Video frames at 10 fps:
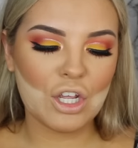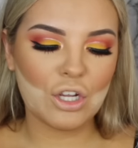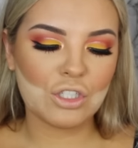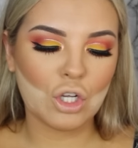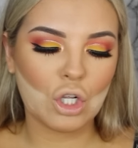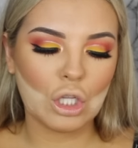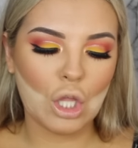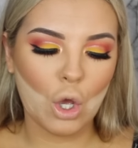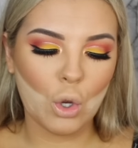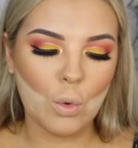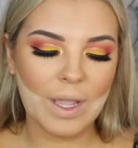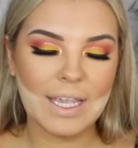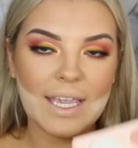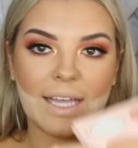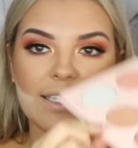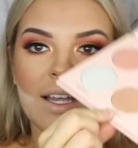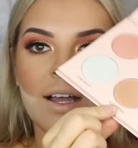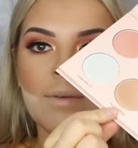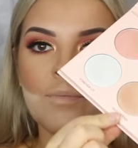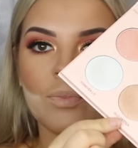use Glow
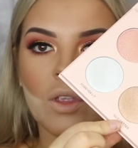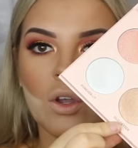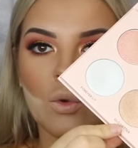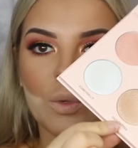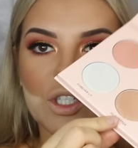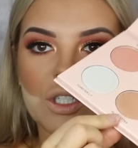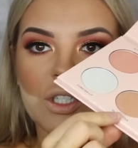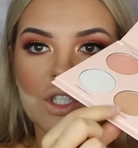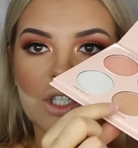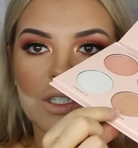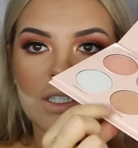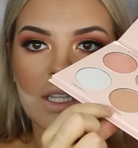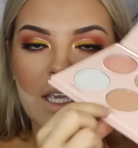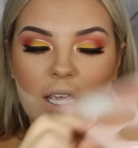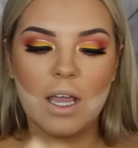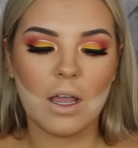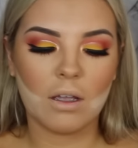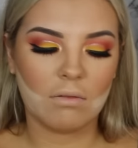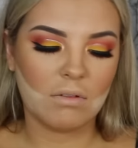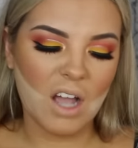Getter, which is just the
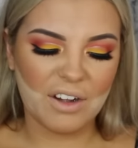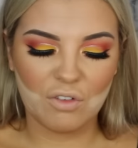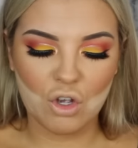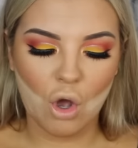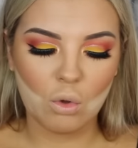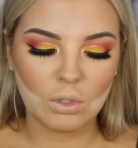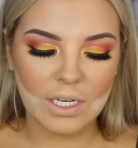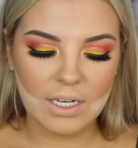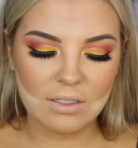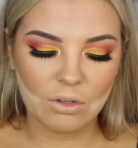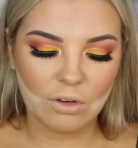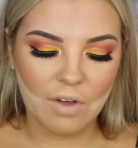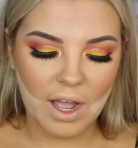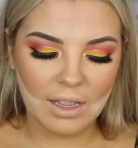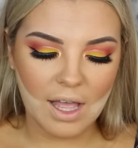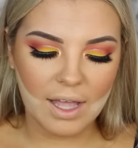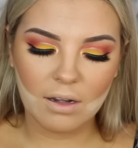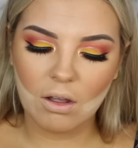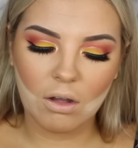kind of goldy sort of highlight.